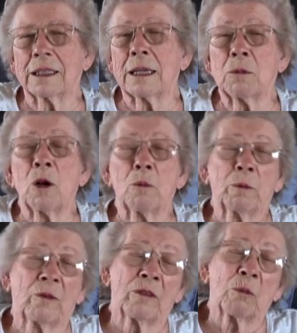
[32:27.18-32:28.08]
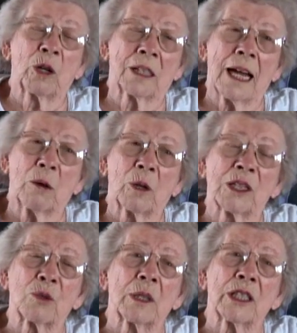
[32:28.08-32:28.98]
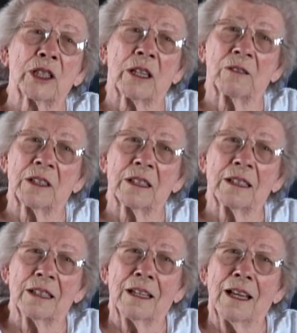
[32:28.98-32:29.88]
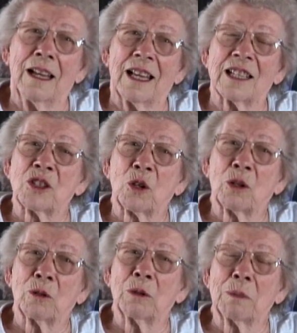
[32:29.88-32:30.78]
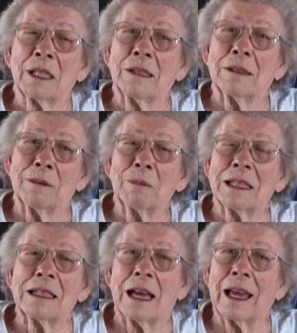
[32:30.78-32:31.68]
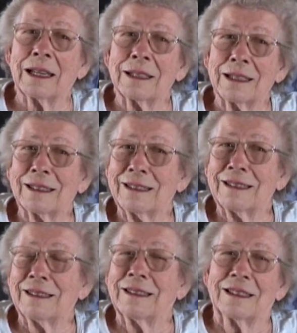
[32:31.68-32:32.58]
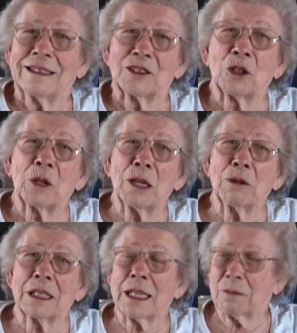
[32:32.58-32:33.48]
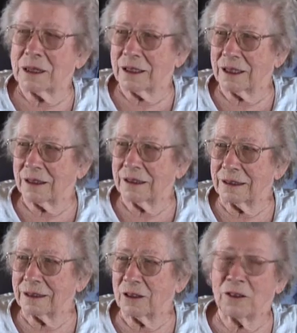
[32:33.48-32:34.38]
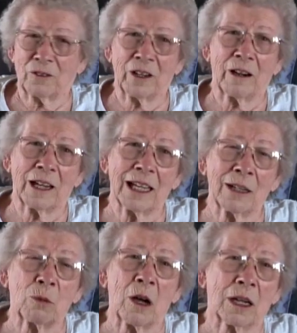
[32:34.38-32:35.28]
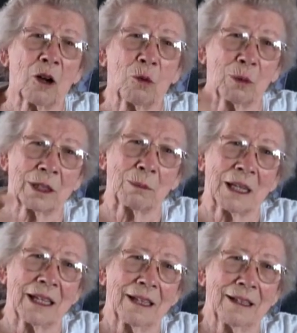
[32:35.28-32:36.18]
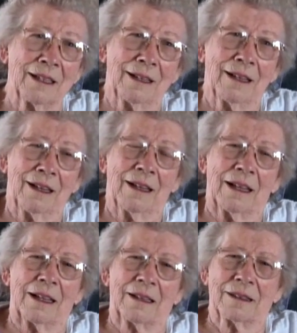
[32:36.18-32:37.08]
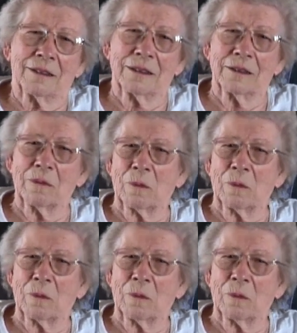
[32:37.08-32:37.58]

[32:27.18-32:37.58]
come home from work. I worked swing shift, and so it would be midnight. So he would come to the to the ferry and walk home with me. Uh,